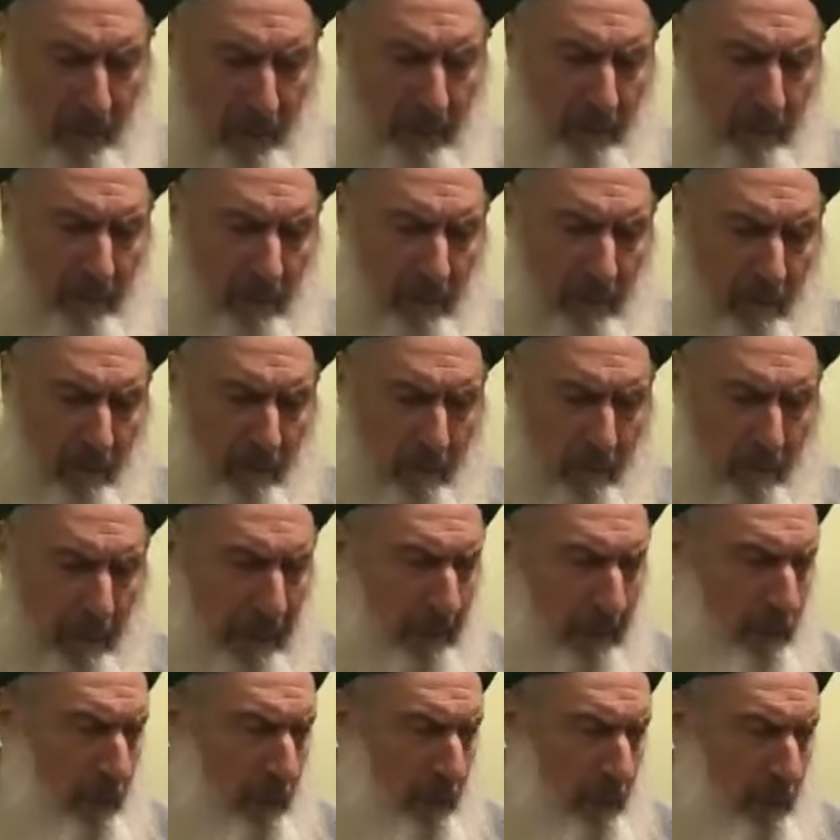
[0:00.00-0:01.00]
into
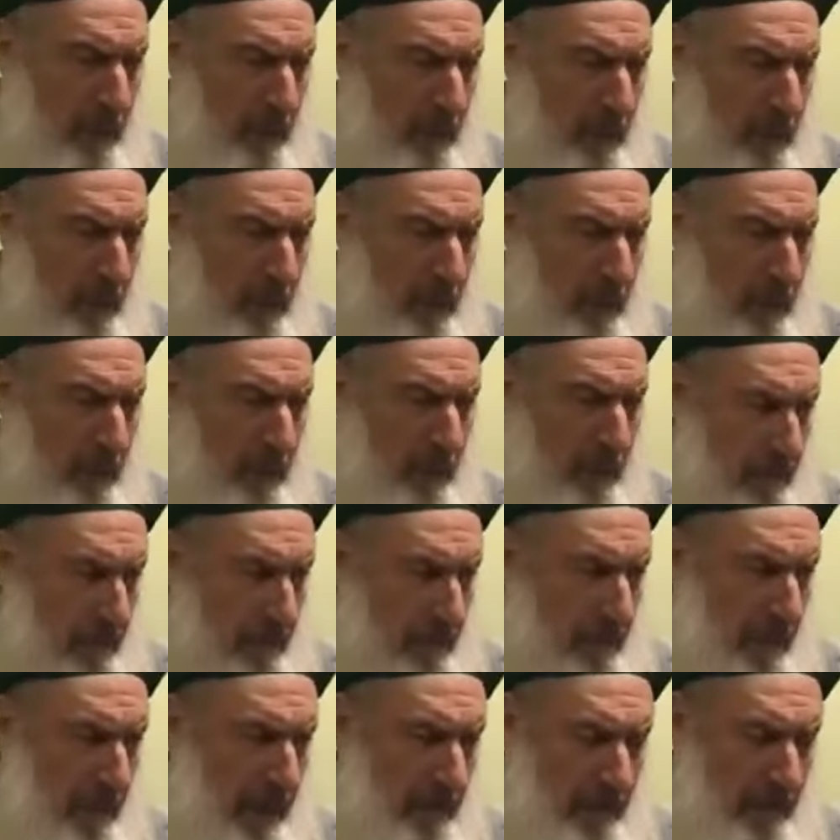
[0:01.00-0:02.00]
blameworthy, to be
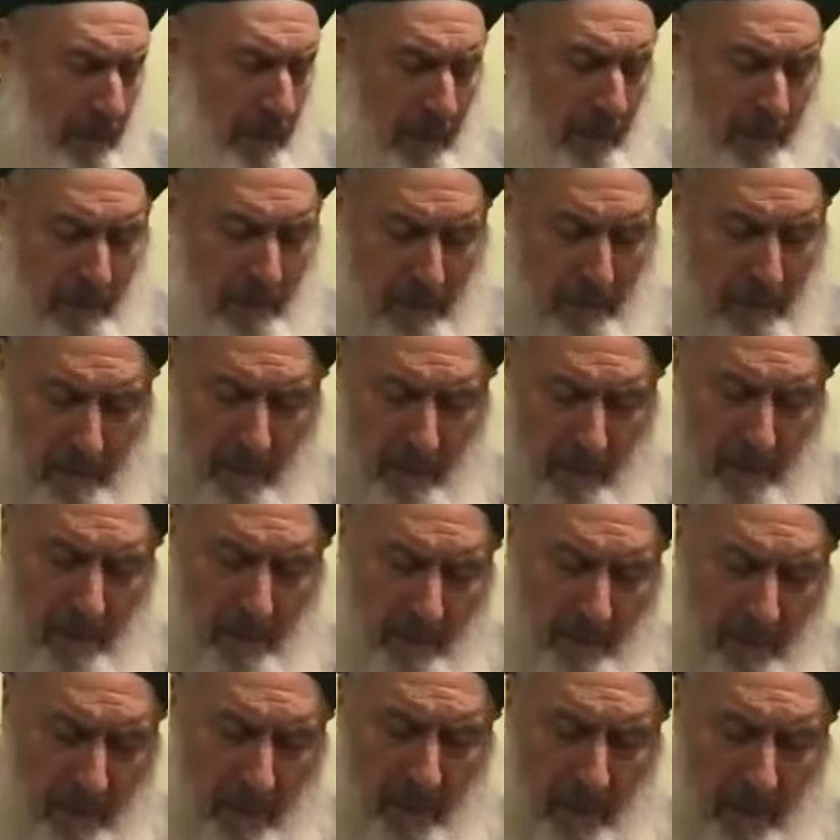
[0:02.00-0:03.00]
blamed,
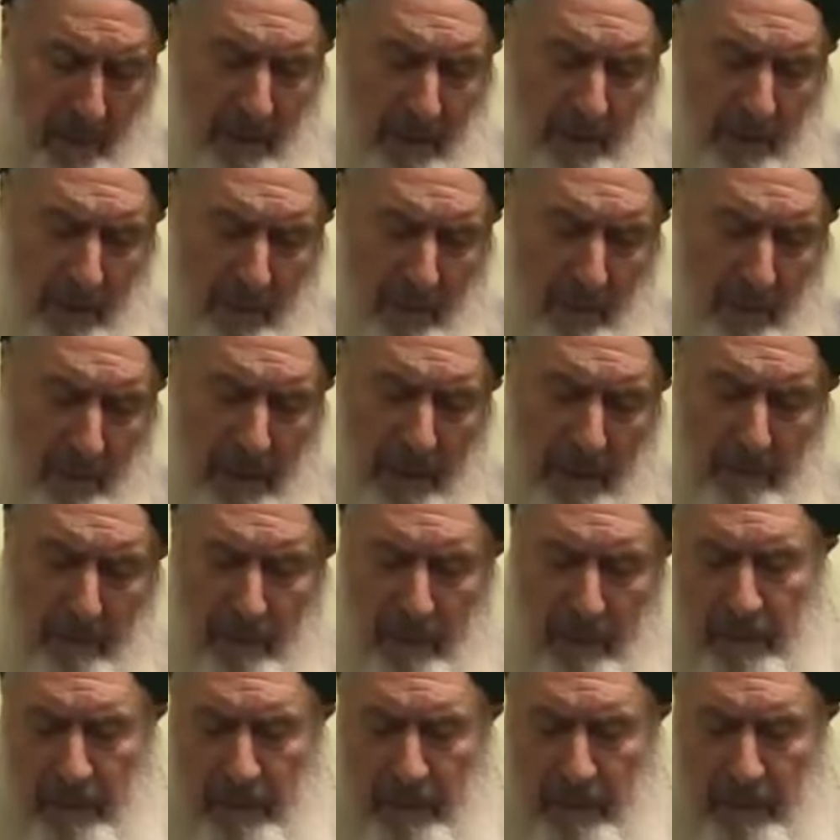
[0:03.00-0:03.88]
fall into blame.